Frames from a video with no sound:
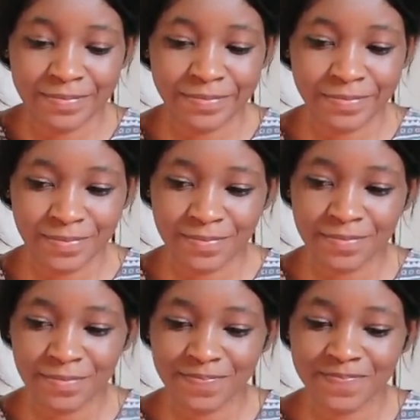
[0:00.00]

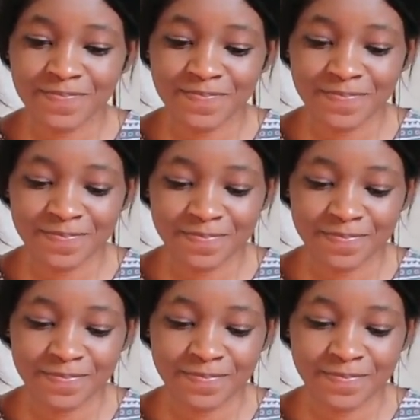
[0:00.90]

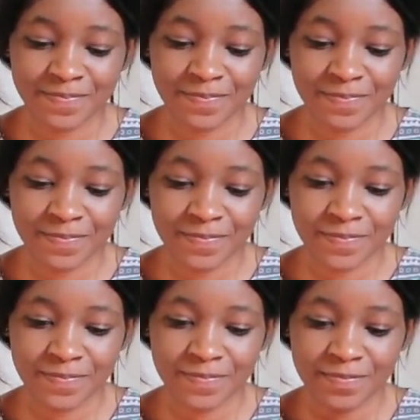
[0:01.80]

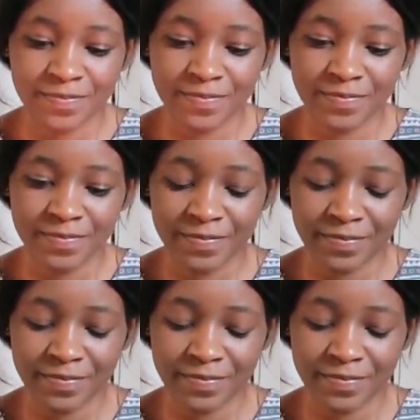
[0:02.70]
(silence)